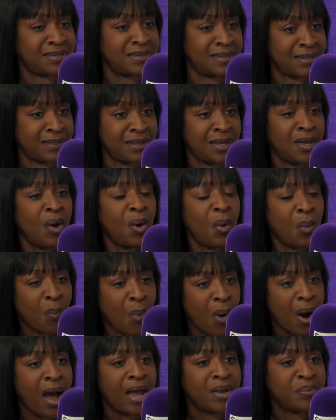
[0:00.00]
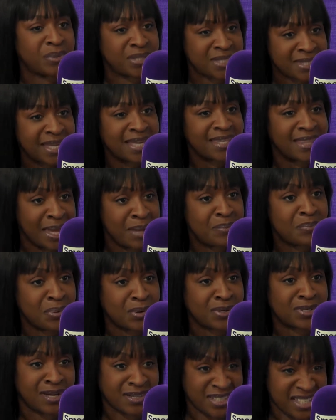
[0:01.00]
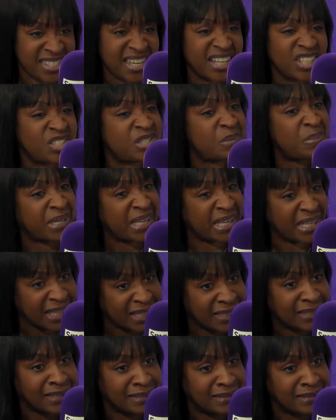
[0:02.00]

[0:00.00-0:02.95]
to what I would say the end product, it's actually the beginning, isn't